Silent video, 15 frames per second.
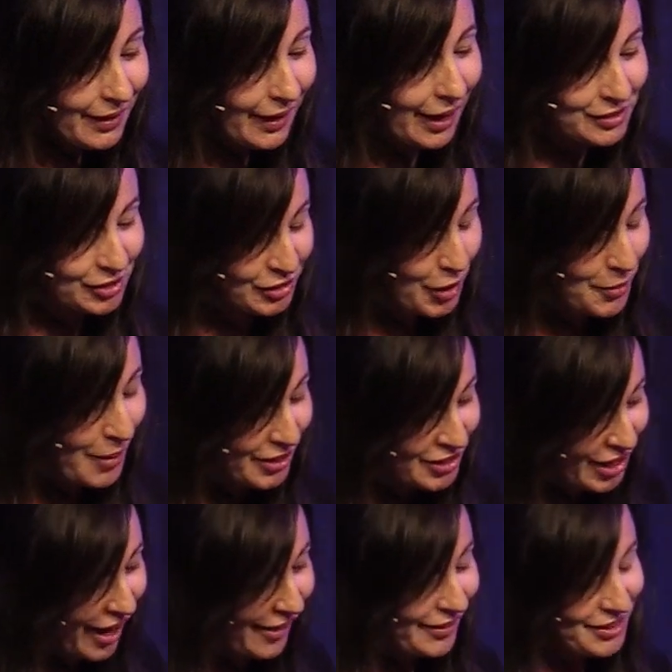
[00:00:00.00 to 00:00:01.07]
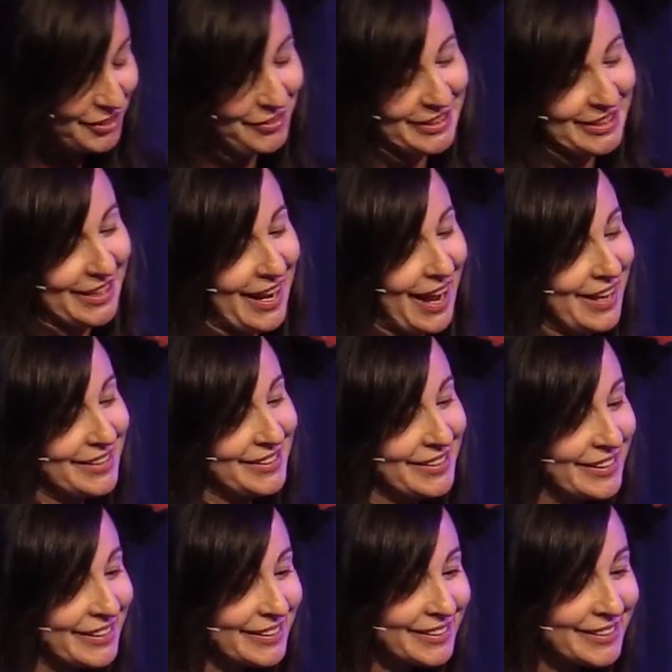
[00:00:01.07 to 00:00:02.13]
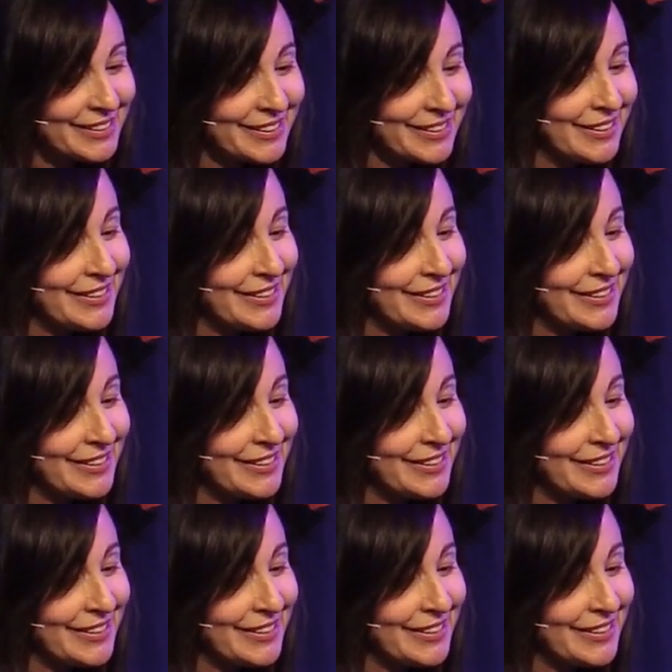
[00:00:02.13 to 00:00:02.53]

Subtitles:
And so my challenge for today is this.